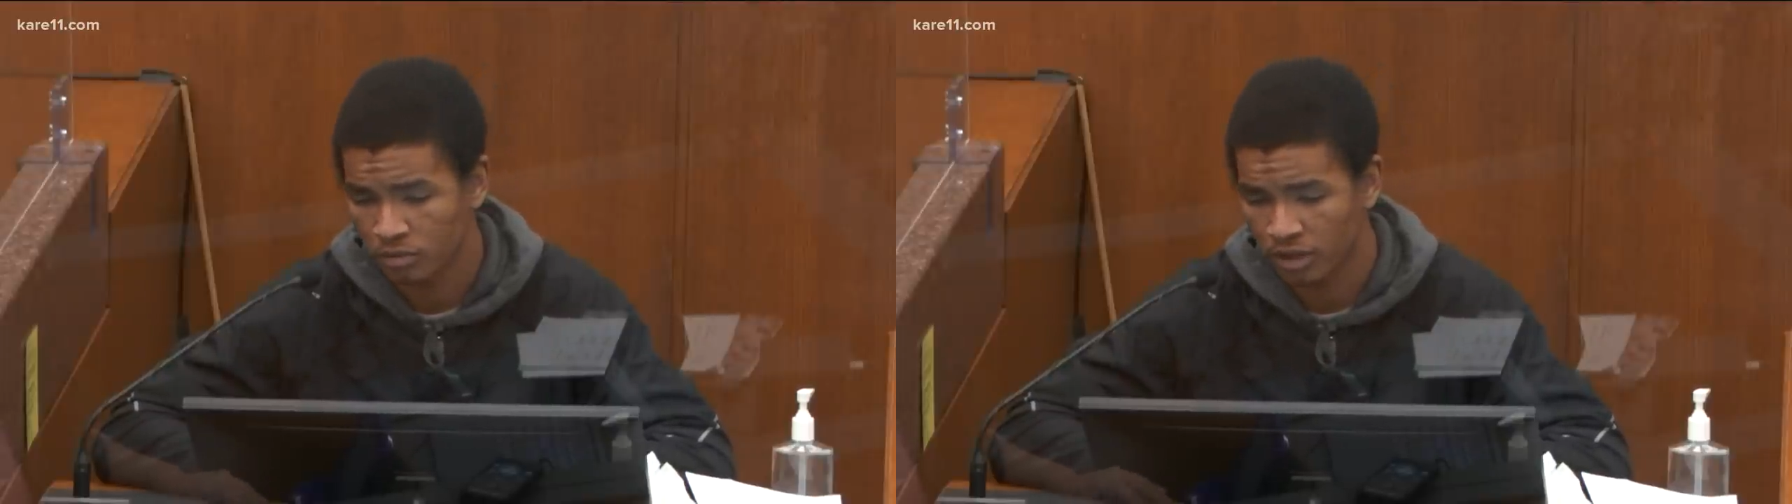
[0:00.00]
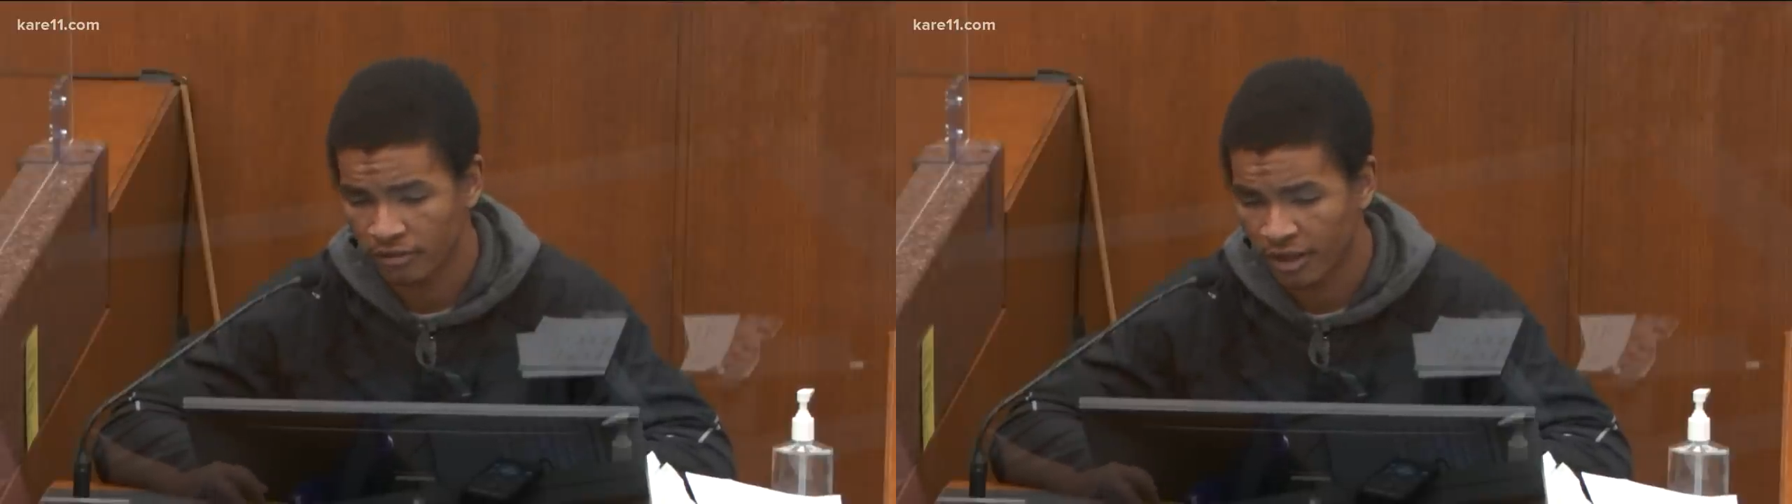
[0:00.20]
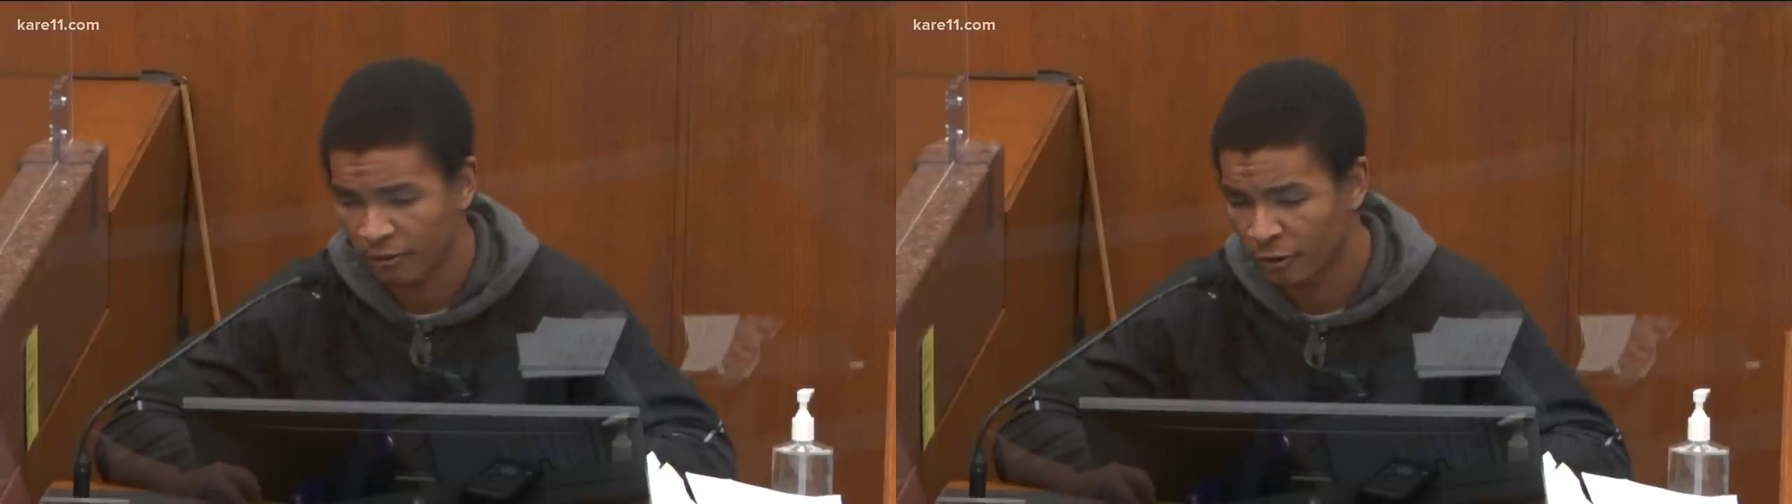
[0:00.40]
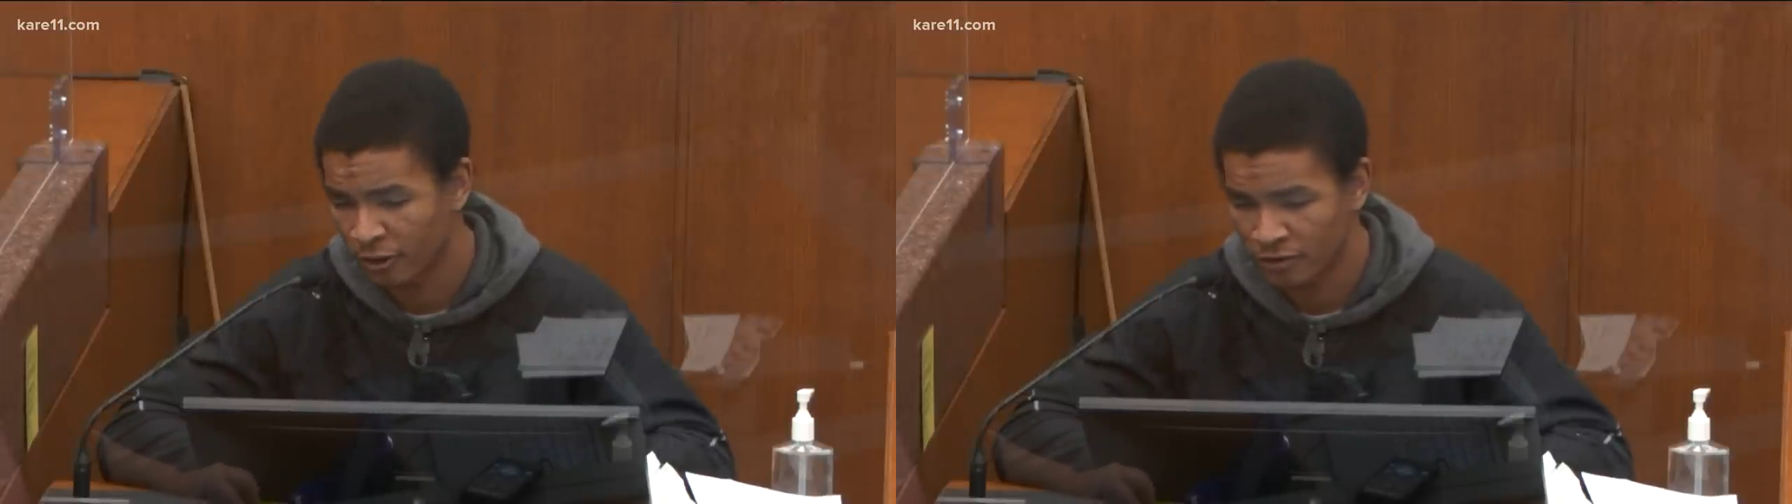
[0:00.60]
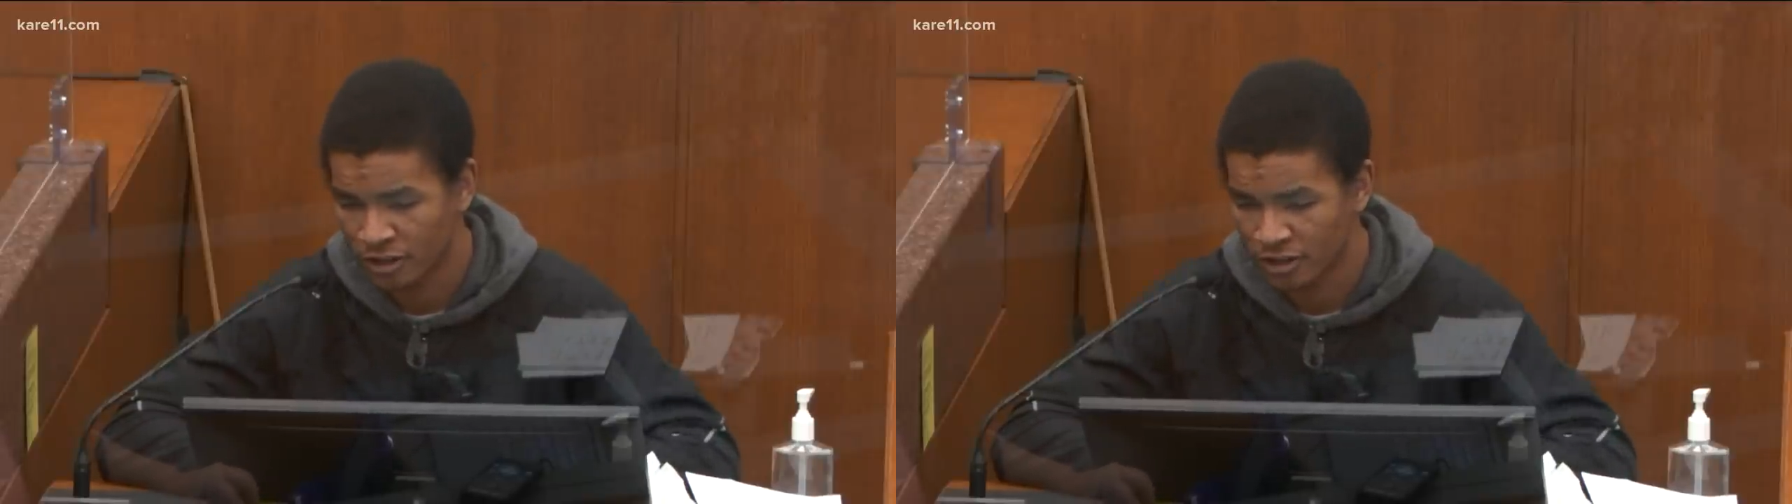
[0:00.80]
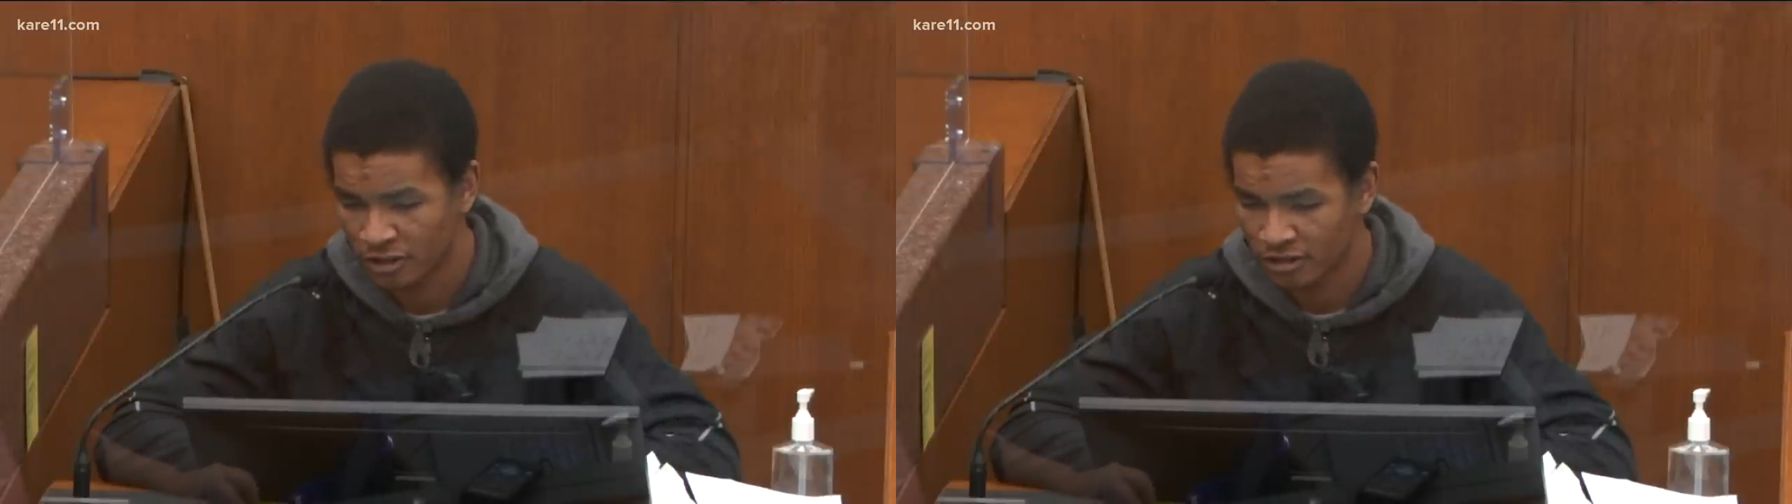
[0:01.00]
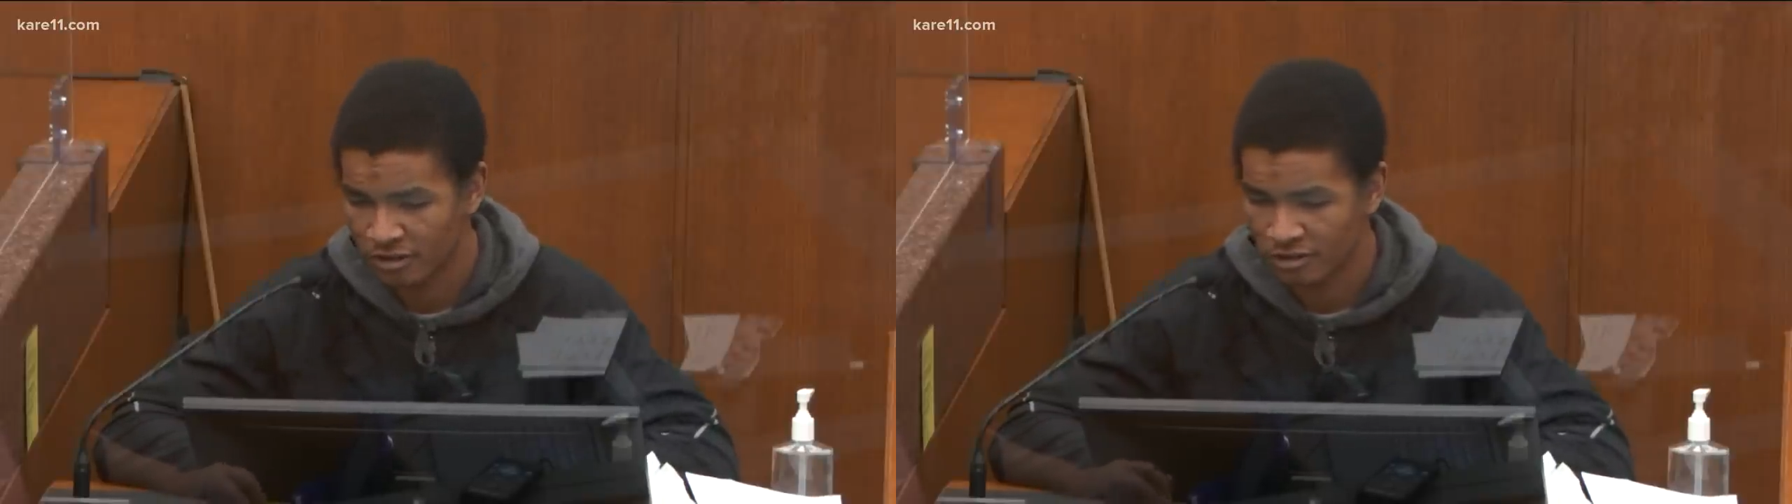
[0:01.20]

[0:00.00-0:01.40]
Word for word: if I would have just